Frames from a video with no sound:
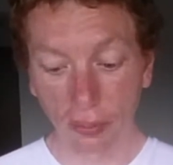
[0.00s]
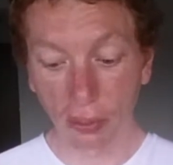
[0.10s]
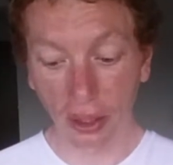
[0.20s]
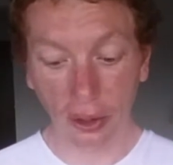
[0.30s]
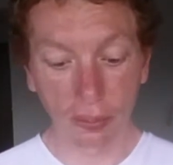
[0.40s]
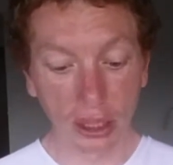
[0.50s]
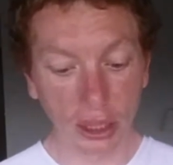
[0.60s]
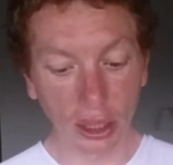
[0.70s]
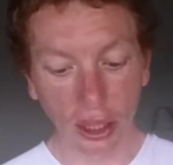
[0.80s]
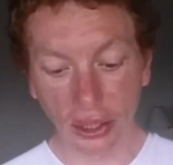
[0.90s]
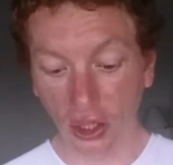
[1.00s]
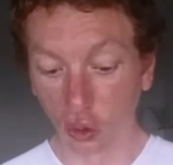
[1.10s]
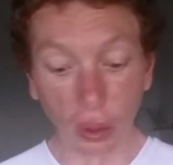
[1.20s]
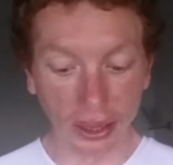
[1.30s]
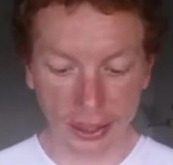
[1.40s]
public speaking, let's
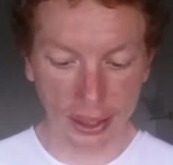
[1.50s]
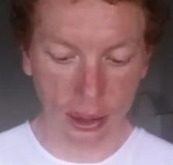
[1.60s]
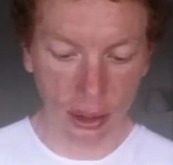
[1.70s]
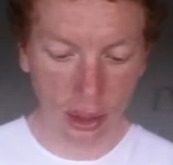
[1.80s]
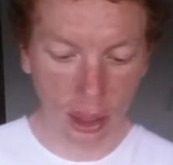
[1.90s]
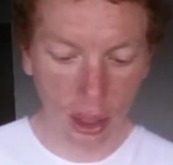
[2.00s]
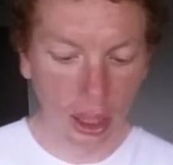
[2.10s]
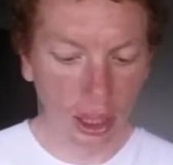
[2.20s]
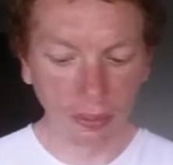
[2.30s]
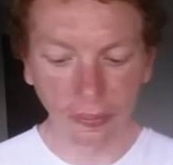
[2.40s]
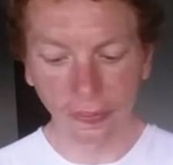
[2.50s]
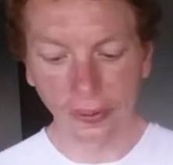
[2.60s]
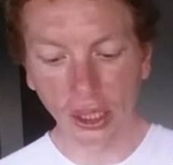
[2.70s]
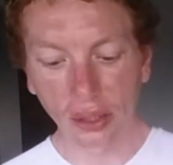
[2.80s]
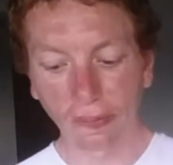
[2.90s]
do it. Number
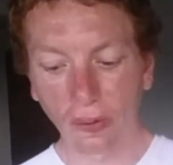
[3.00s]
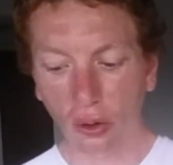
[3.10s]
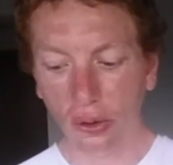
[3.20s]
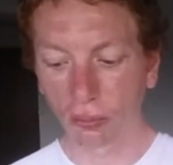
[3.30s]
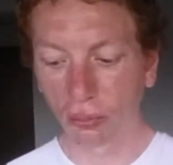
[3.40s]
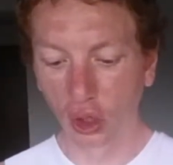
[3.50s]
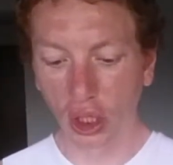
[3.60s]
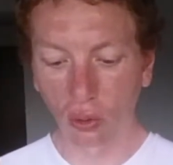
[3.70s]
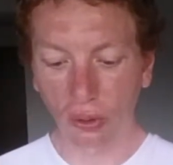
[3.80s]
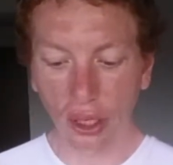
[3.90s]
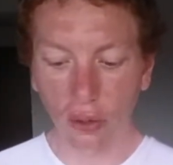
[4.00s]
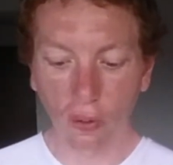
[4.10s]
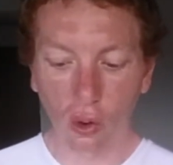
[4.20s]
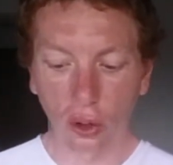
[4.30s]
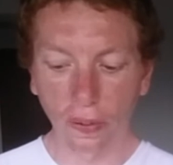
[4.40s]
15, focus on pushing
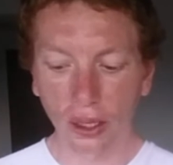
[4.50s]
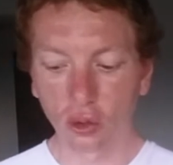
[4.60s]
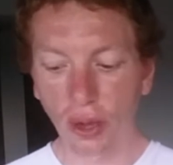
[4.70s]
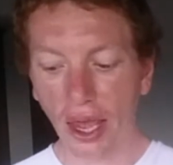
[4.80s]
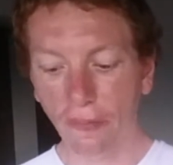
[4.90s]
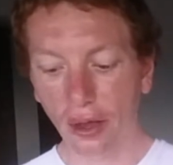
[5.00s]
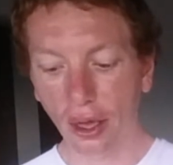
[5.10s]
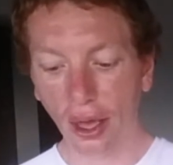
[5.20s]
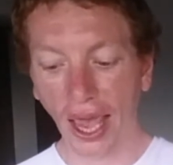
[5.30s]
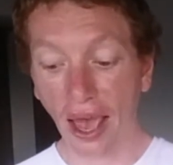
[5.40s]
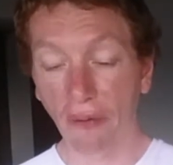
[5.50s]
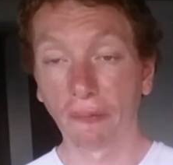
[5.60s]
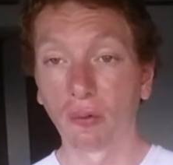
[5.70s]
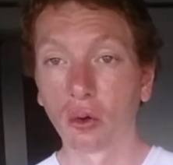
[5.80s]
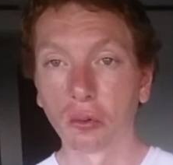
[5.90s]
yourself harder than you ever
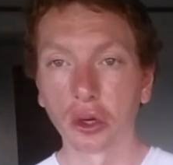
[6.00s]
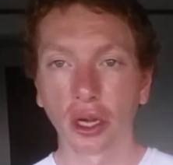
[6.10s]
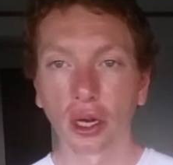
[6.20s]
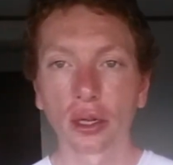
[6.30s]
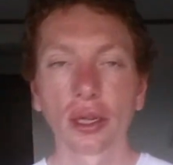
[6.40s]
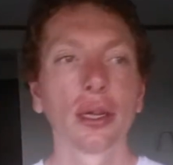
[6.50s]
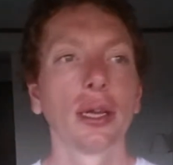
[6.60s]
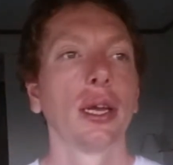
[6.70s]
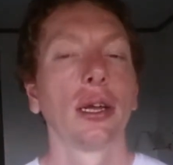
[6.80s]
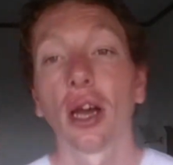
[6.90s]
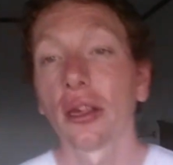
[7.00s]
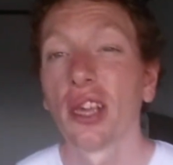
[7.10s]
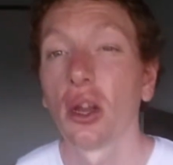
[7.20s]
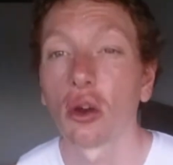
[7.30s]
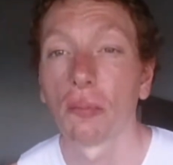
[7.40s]
have for a workout. Now, I
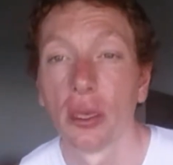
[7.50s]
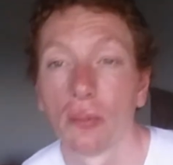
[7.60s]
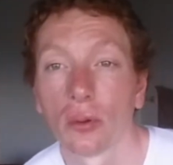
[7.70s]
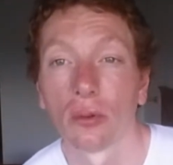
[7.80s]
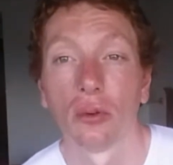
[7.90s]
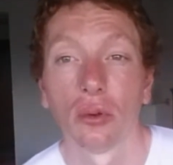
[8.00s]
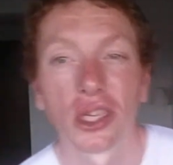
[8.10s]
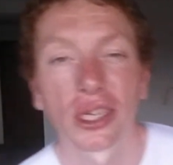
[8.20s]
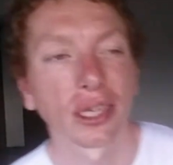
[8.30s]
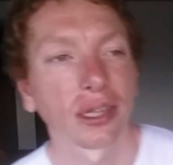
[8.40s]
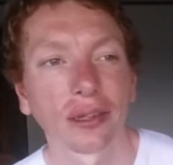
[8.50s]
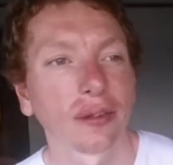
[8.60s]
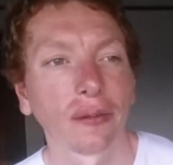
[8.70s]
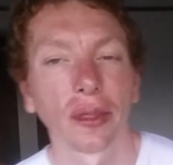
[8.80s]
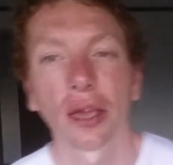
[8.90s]
see a lot of people who just,
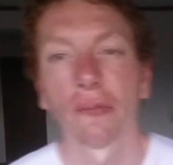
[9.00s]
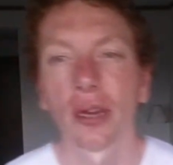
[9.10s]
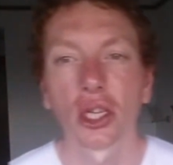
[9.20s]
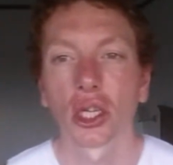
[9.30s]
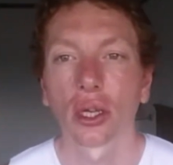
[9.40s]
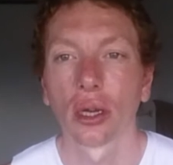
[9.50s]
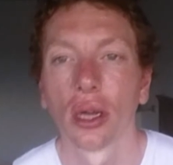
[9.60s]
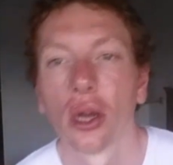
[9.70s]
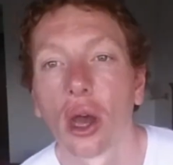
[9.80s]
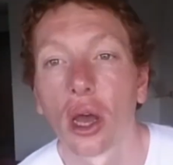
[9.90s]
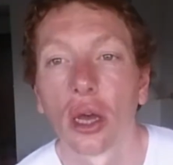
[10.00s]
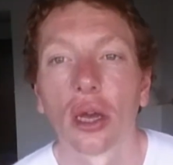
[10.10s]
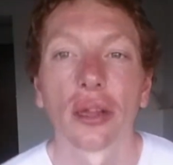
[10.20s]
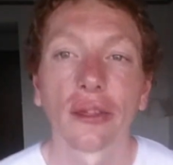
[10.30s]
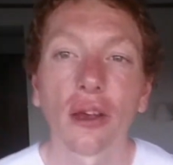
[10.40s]
they finish
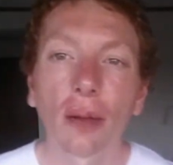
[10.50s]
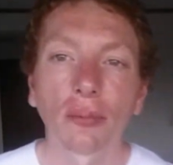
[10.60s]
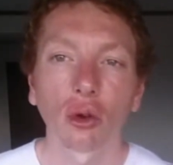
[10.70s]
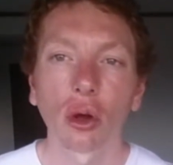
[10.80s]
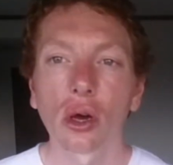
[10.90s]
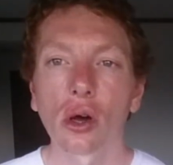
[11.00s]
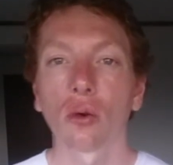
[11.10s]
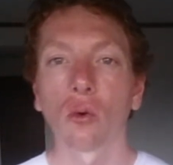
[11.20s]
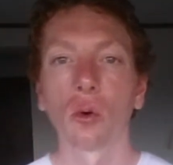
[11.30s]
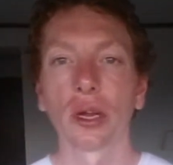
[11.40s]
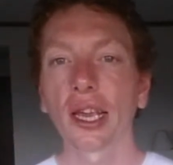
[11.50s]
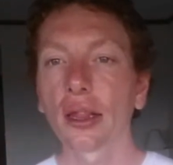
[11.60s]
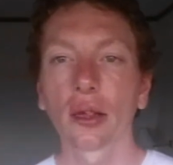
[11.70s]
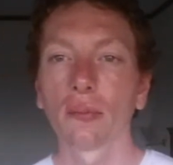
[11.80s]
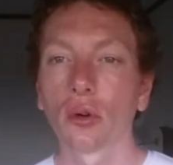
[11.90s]
a time trial or an
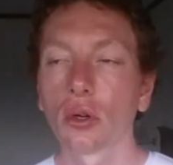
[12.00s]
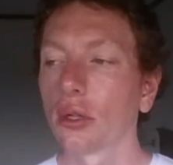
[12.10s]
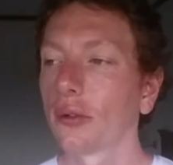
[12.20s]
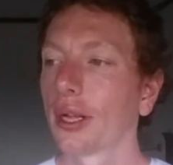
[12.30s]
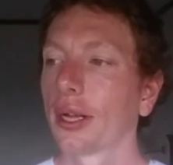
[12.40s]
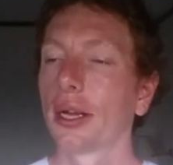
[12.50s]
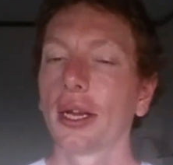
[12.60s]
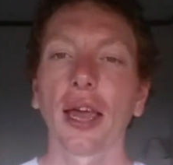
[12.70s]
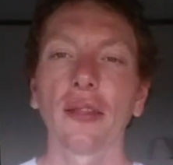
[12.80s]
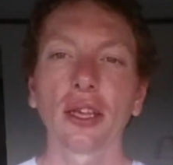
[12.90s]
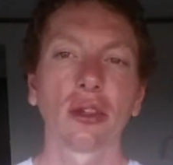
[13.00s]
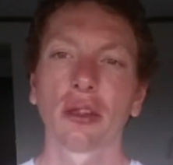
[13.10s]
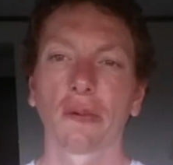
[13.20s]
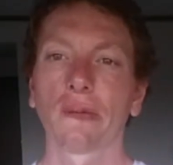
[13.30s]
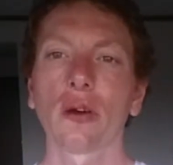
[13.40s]
interval and they
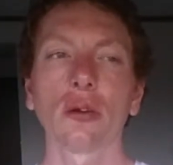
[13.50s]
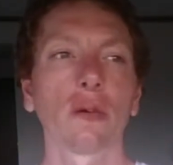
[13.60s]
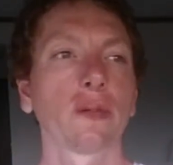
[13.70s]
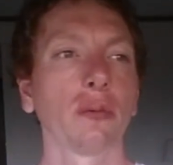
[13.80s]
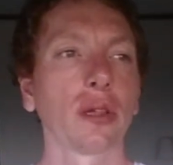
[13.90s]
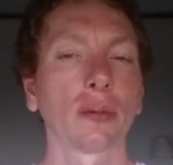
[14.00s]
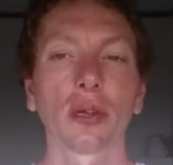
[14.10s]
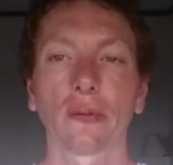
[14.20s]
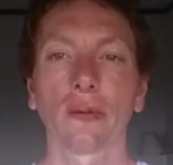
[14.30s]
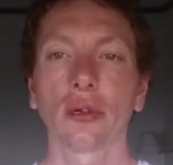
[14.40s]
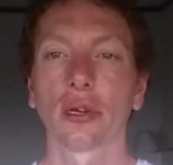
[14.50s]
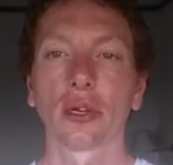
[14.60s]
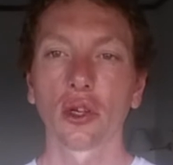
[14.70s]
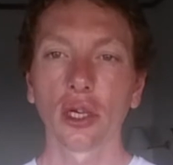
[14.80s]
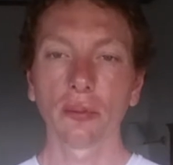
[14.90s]
just look fine afterwards. I'm like, fuck it,
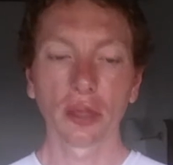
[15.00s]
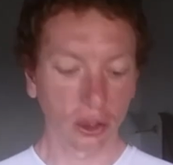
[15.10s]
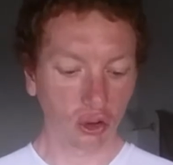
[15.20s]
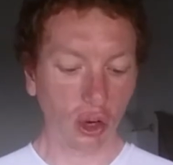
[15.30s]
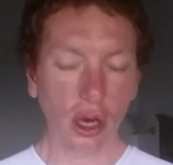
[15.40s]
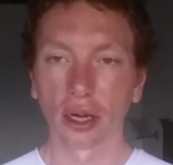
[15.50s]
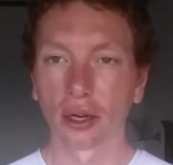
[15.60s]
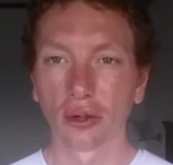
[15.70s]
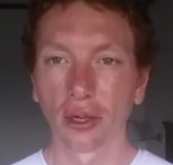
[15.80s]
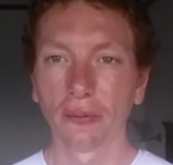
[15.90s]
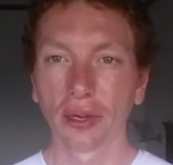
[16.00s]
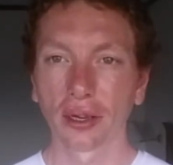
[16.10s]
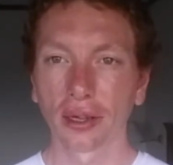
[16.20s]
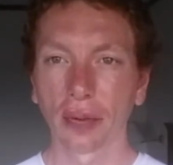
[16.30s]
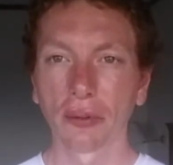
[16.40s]
did you even try? Did you
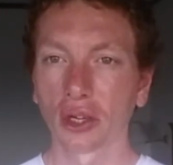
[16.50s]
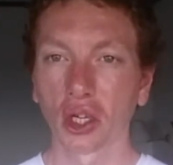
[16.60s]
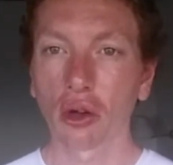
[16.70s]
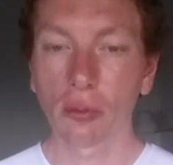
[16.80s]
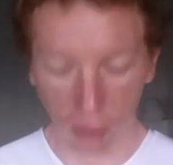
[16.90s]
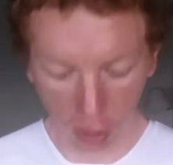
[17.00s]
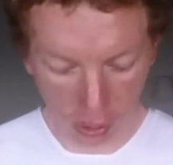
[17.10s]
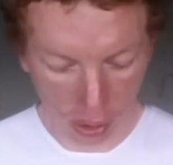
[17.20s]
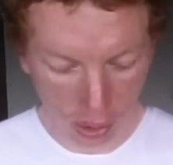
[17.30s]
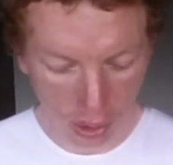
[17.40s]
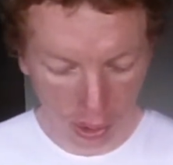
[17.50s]
even give it a shot, bro?